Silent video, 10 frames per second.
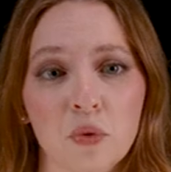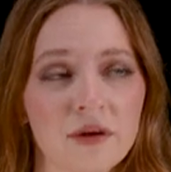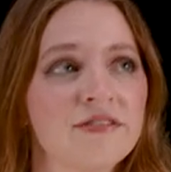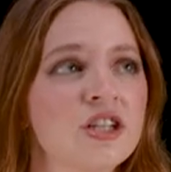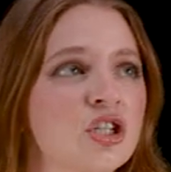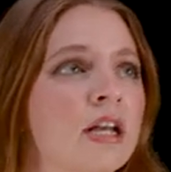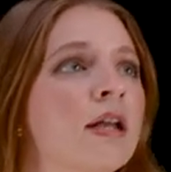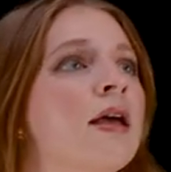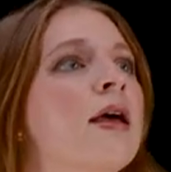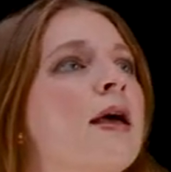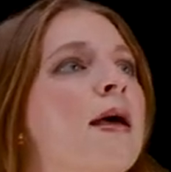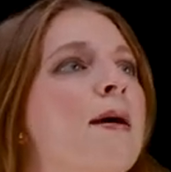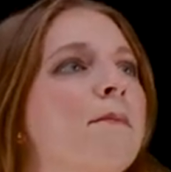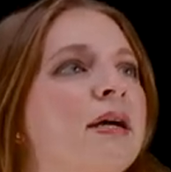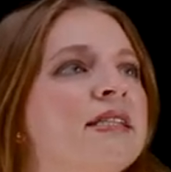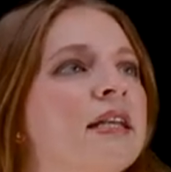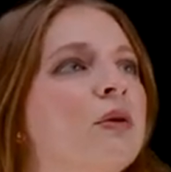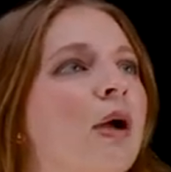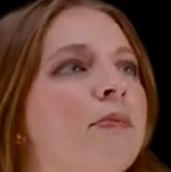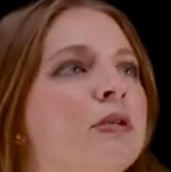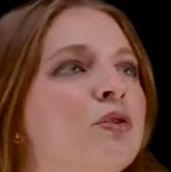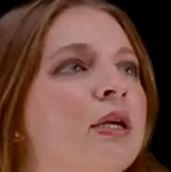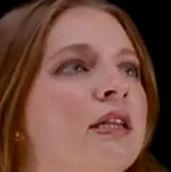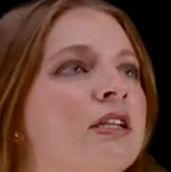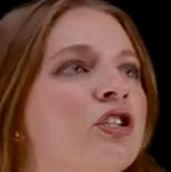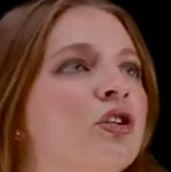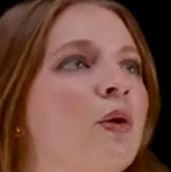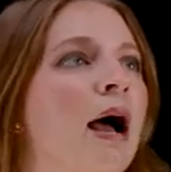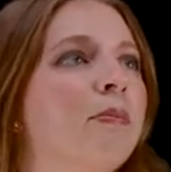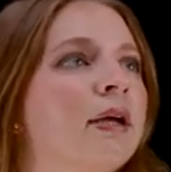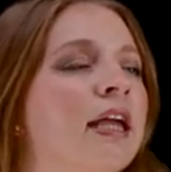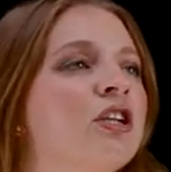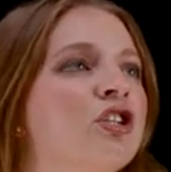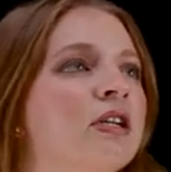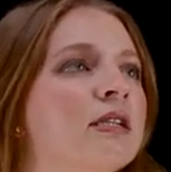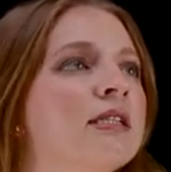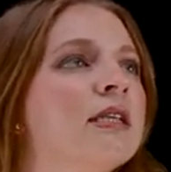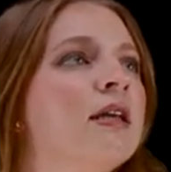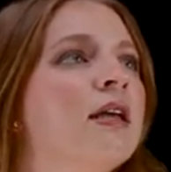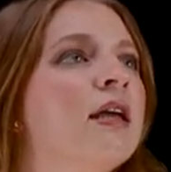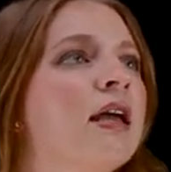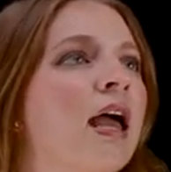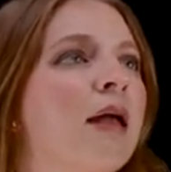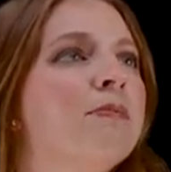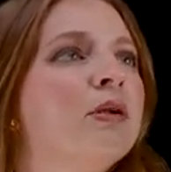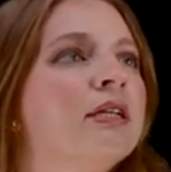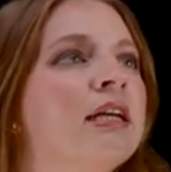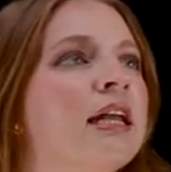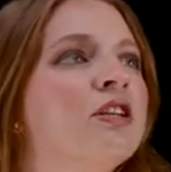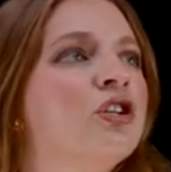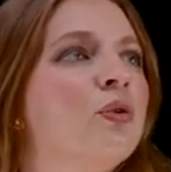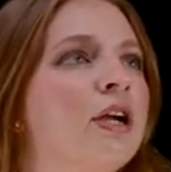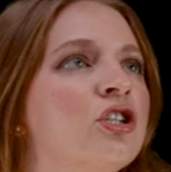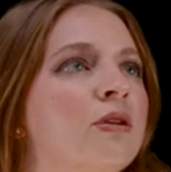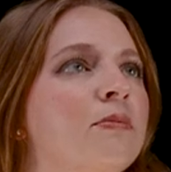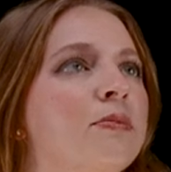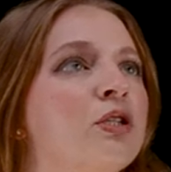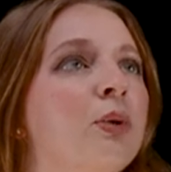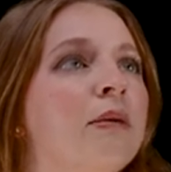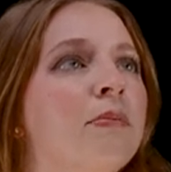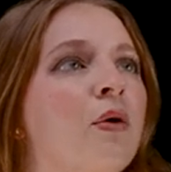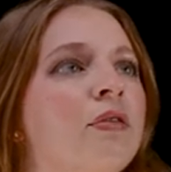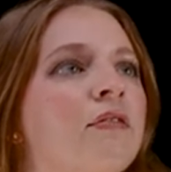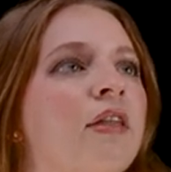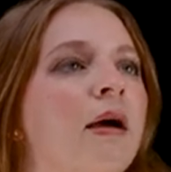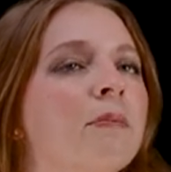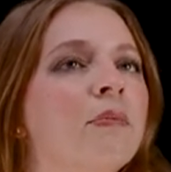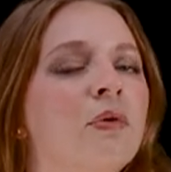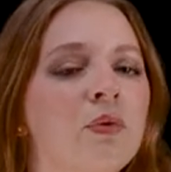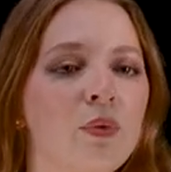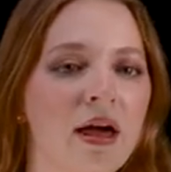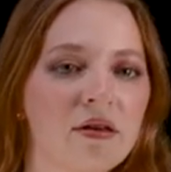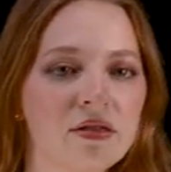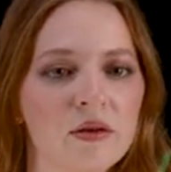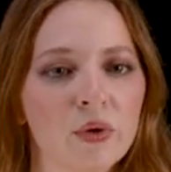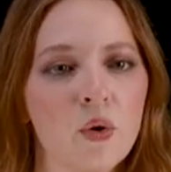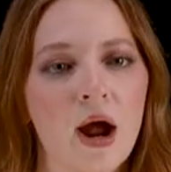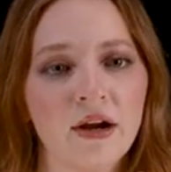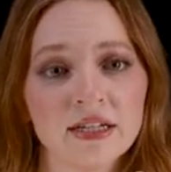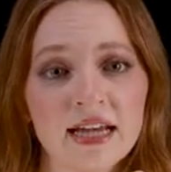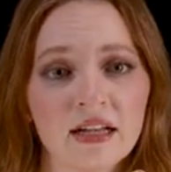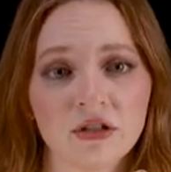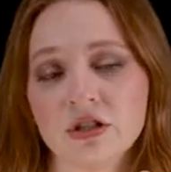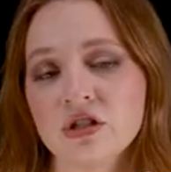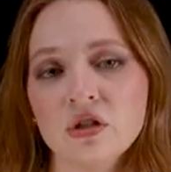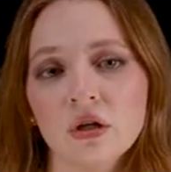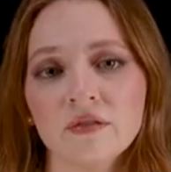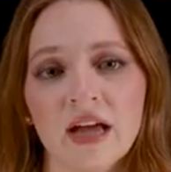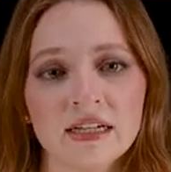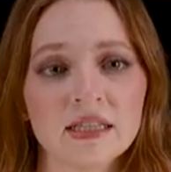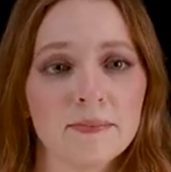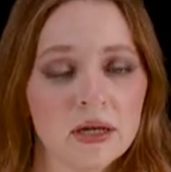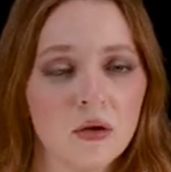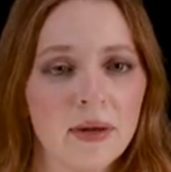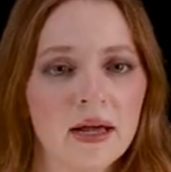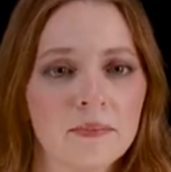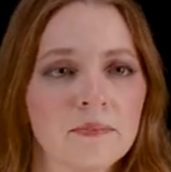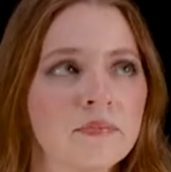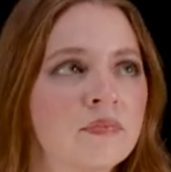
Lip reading: more efficient by sitting right between these two applications and building an integration between both of them, rather than requiring Taylor to serve as the middleman.